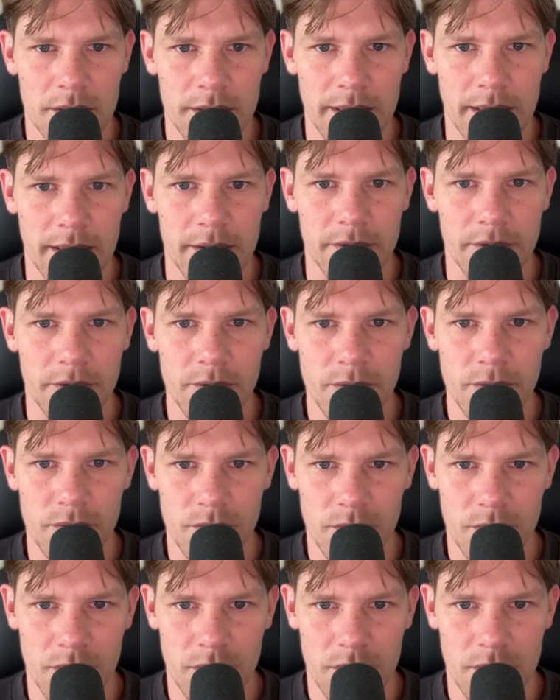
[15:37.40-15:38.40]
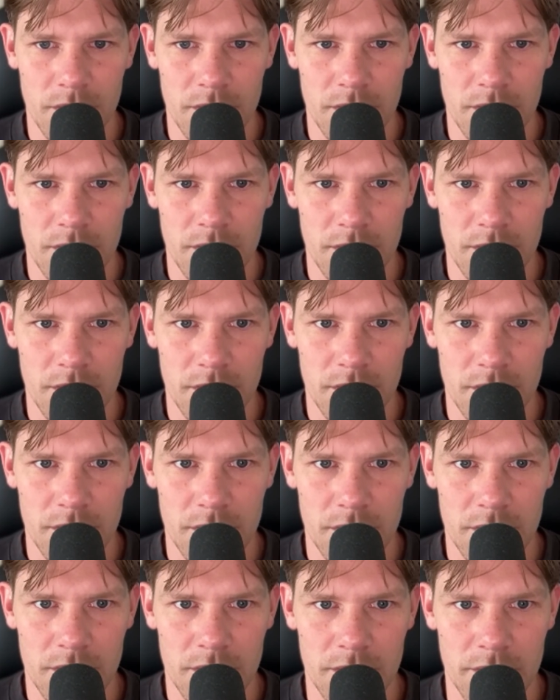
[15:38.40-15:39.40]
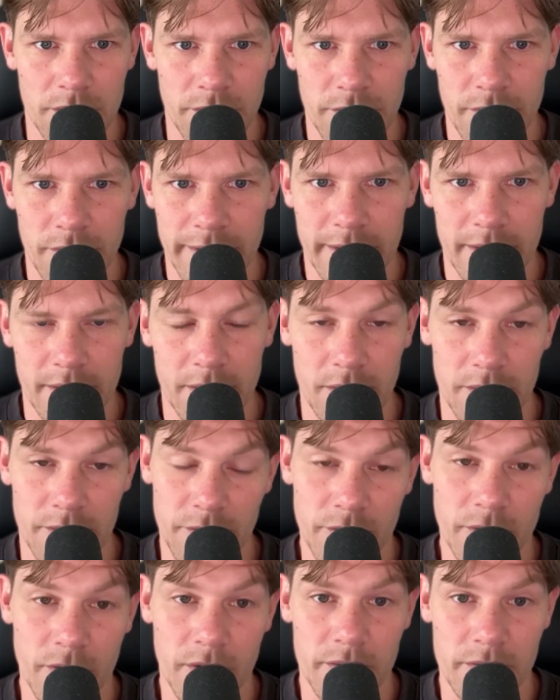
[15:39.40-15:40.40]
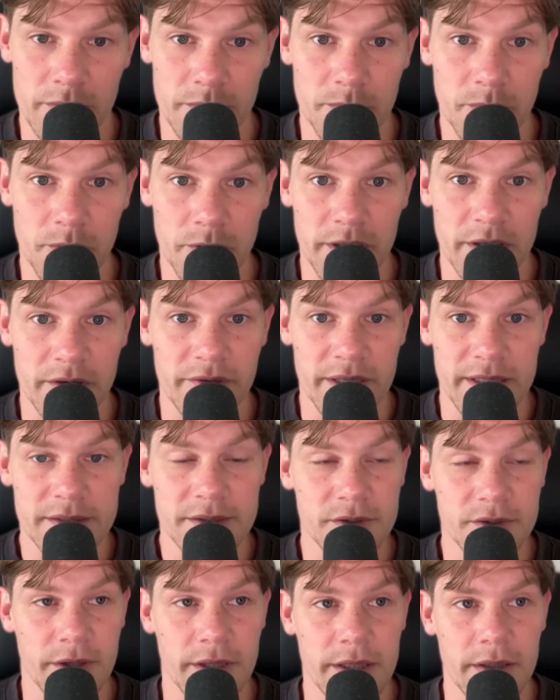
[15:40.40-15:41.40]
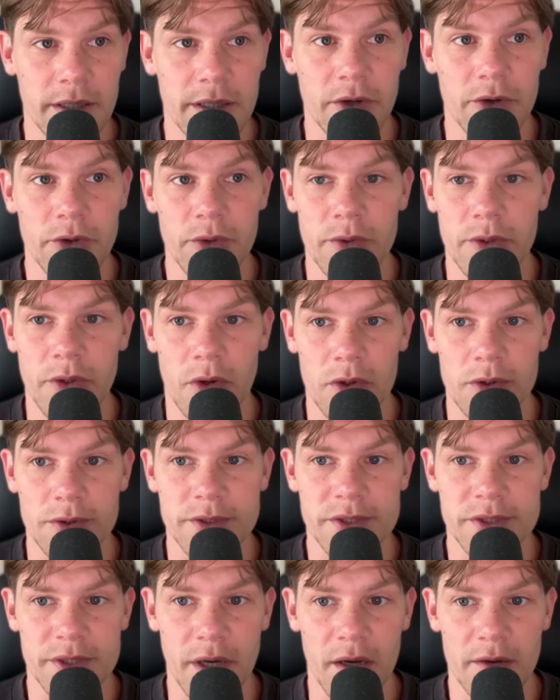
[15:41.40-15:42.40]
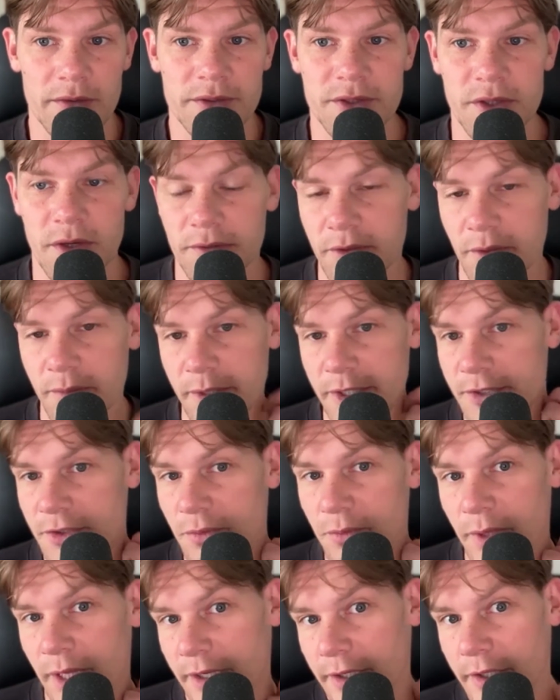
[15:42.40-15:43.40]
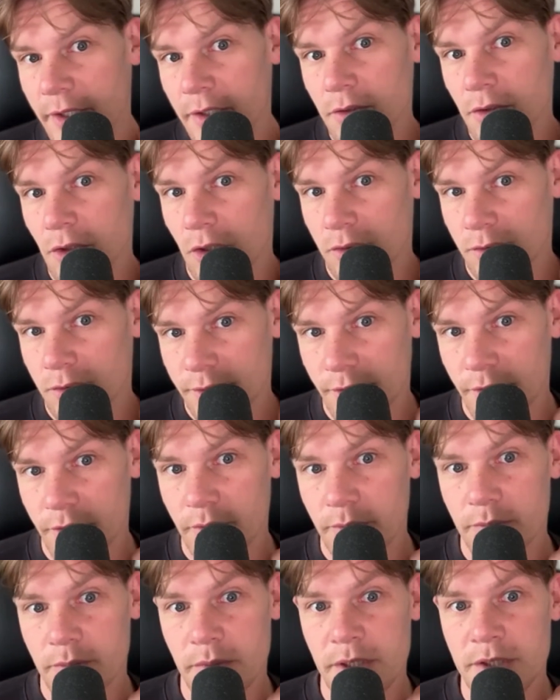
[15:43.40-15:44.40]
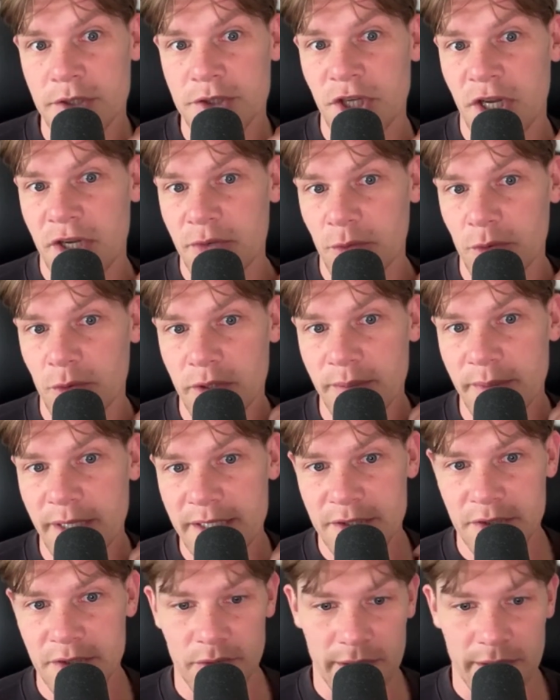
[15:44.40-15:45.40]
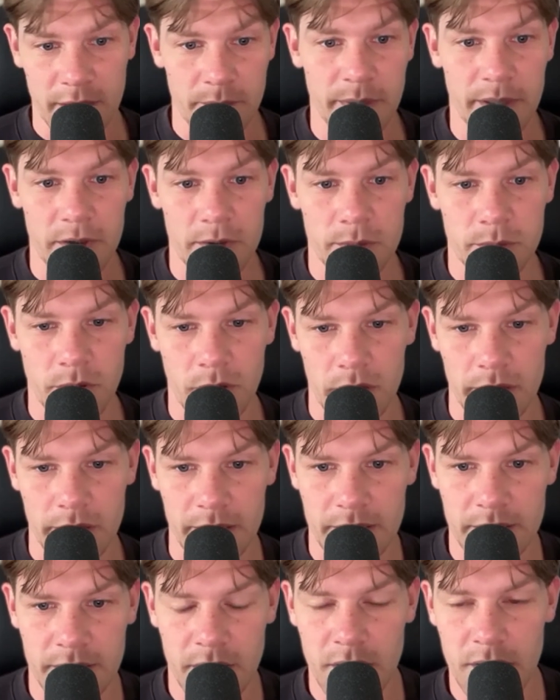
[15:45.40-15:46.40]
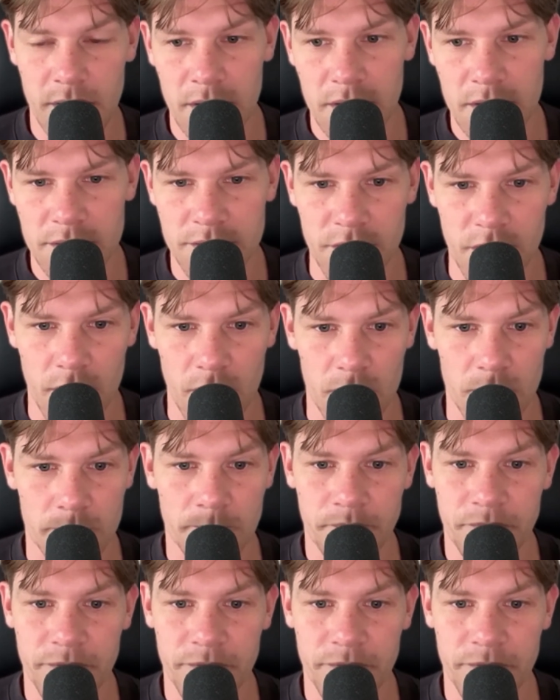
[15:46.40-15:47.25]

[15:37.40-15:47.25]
Yeah, you're like you're on pretty advanced training. Like you're doing hard stuff that makes you better long term and genuinely makes you like a better product. So